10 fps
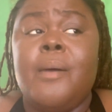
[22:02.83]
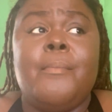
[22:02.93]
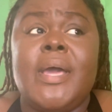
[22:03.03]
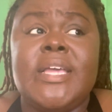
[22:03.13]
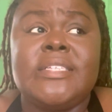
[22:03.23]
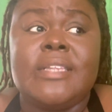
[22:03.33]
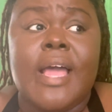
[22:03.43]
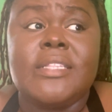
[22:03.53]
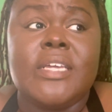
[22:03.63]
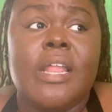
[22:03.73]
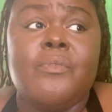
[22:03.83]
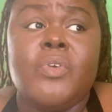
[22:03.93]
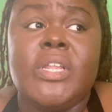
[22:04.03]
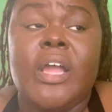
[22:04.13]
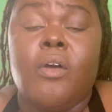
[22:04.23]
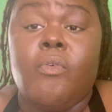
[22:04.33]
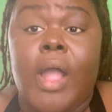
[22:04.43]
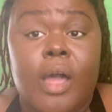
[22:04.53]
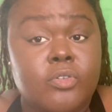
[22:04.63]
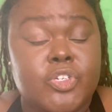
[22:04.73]
But it's not till I'm really
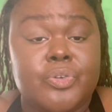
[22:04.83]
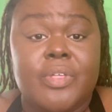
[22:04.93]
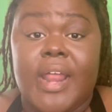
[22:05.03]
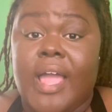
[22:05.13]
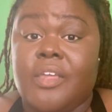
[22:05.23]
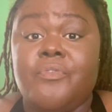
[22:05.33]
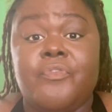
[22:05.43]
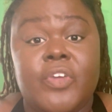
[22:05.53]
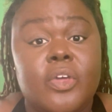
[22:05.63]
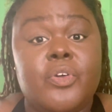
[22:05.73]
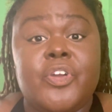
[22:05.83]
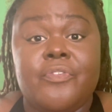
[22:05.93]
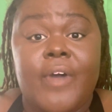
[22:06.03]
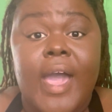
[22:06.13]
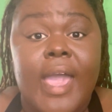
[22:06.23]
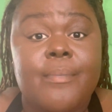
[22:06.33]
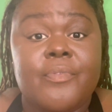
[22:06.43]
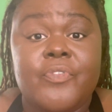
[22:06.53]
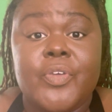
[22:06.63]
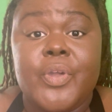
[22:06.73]
around you that I can feel your vibe
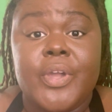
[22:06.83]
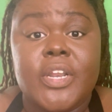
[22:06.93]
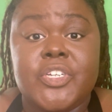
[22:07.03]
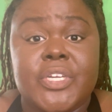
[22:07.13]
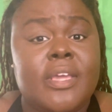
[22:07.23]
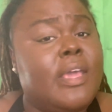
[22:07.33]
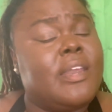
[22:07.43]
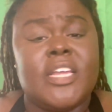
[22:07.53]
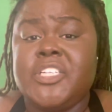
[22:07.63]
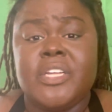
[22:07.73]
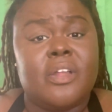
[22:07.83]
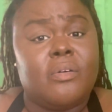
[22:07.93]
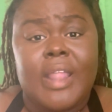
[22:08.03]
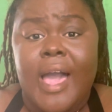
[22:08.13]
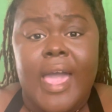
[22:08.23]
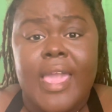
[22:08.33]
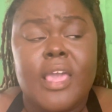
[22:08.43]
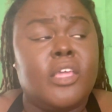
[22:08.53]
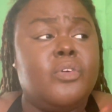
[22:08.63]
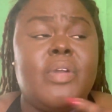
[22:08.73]
and feel your energy. That shit don't lie.
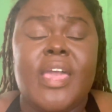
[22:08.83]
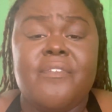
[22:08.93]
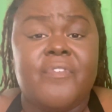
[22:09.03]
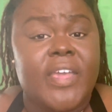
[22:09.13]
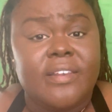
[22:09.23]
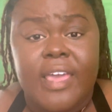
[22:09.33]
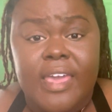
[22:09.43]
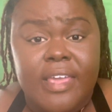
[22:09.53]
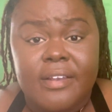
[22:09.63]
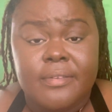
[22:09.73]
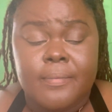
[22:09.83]
You can't fake that.